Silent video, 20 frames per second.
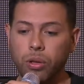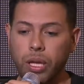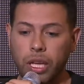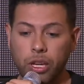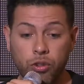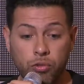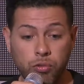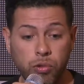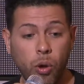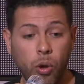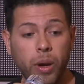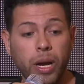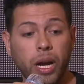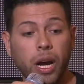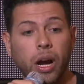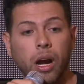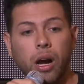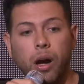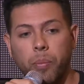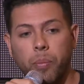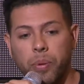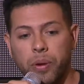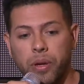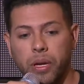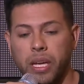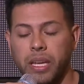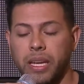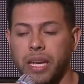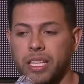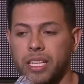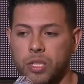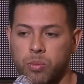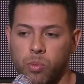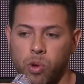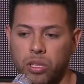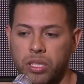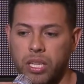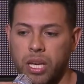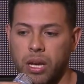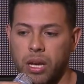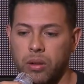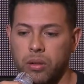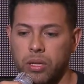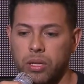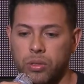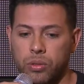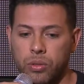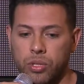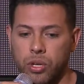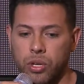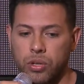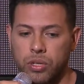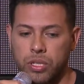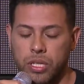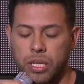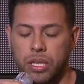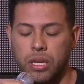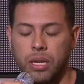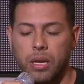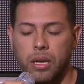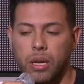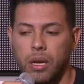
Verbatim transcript: like growing up in that small town in New Jersey,